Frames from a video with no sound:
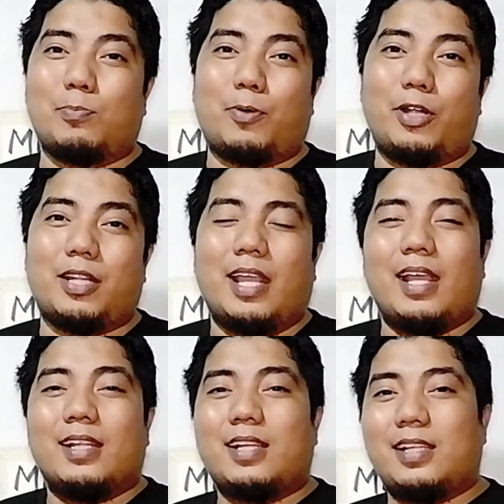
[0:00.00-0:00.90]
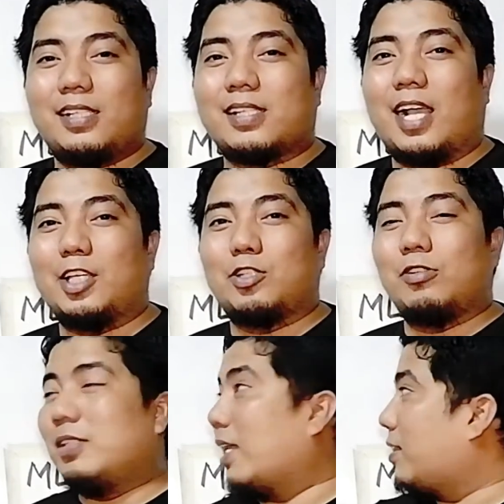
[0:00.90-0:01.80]
support the
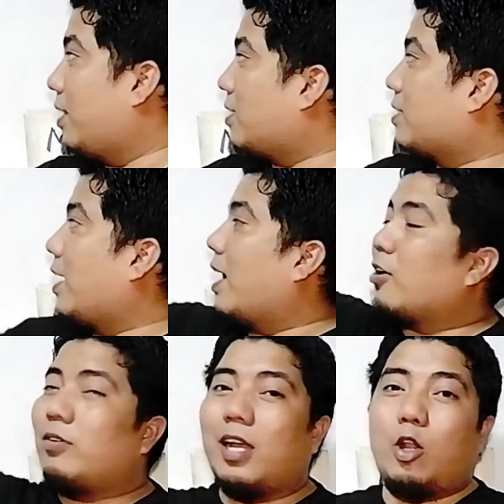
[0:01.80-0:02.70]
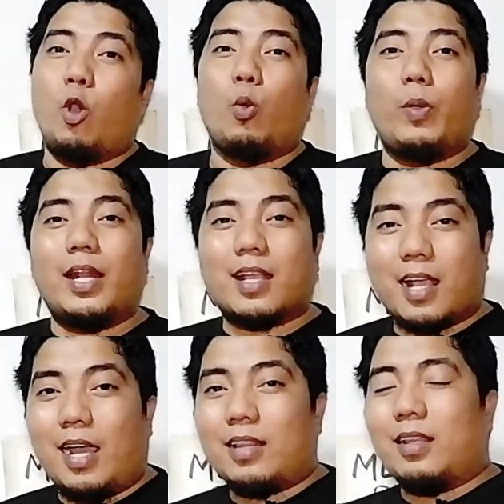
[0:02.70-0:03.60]
discussion that this diagonal will
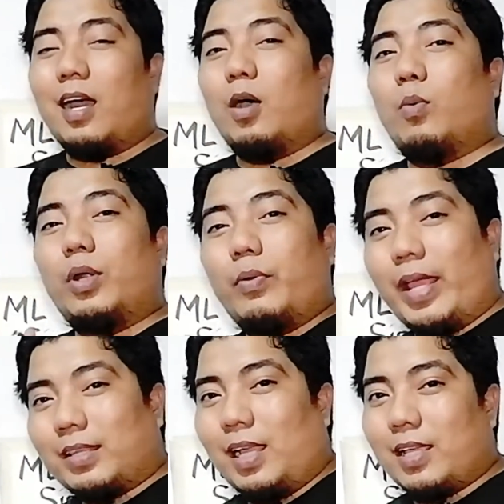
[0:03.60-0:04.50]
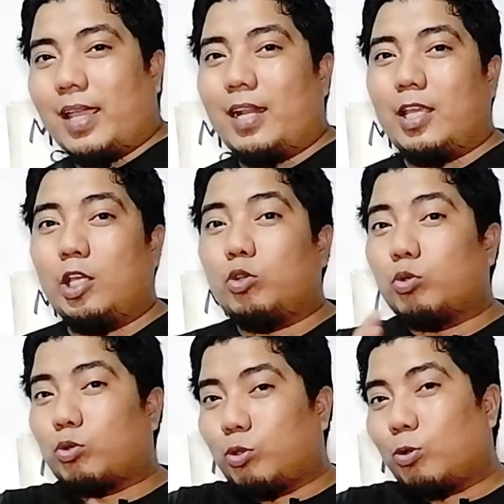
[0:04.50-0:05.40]
cut our rectangle
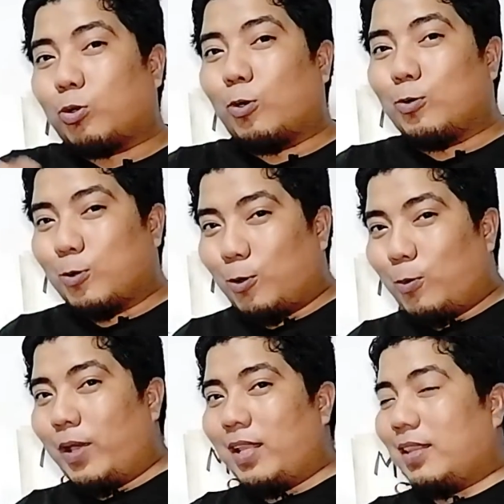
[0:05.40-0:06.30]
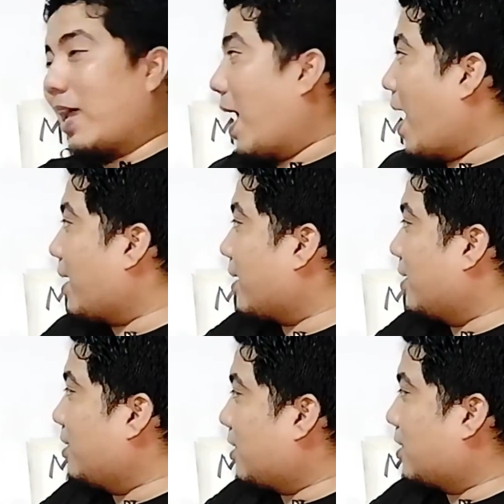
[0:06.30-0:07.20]
into two congruent
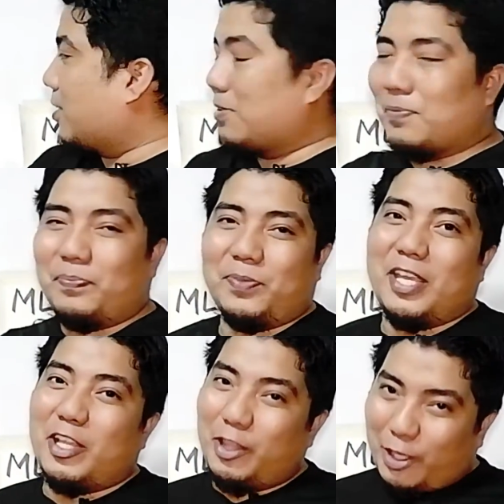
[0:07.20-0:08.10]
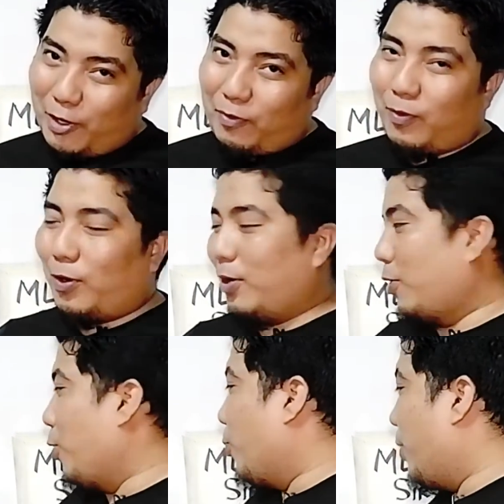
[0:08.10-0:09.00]
angles.
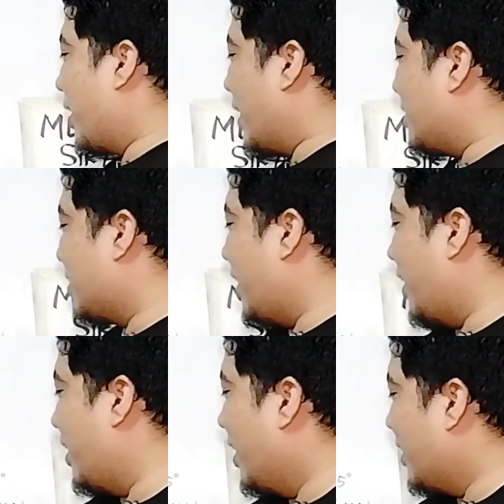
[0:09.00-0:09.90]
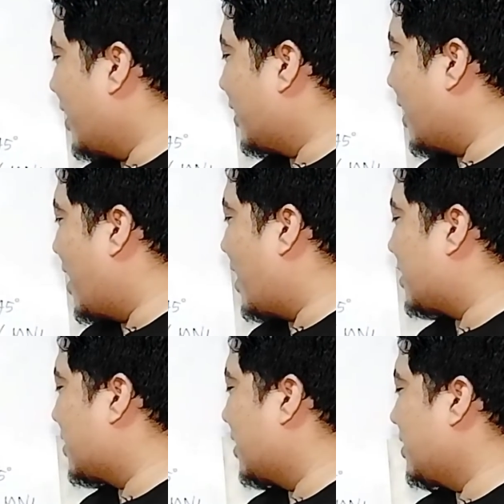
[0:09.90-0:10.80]
Therefore, we can say that the
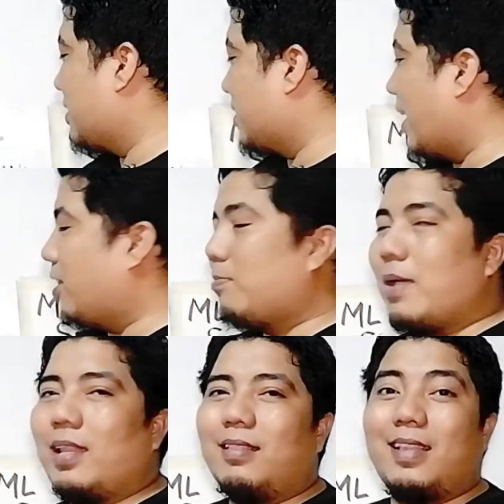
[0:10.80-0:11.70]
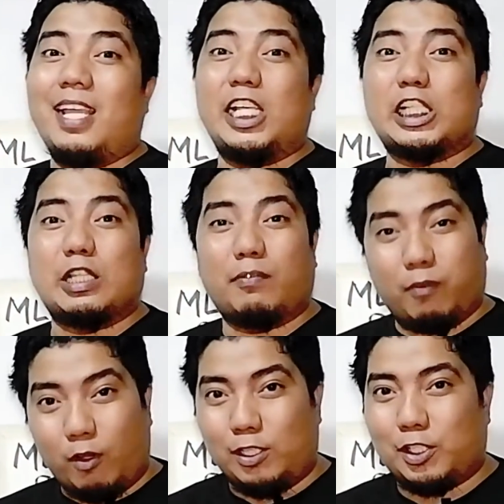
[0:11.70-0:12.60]
last statement is
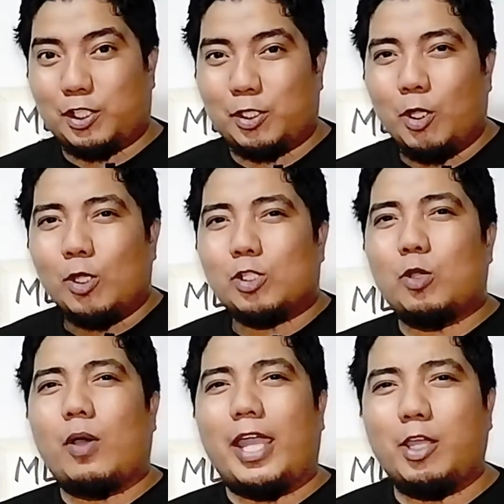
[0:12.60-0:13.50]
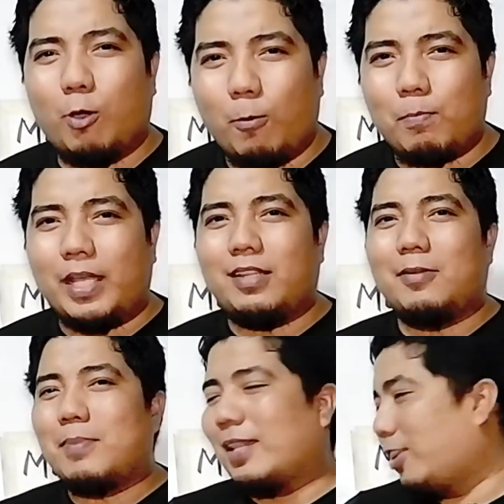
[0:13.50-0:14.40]
false. So, I hope, my
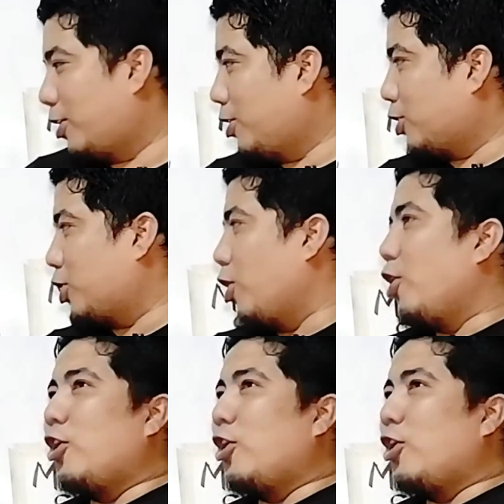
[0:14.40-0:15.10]
dear math learners,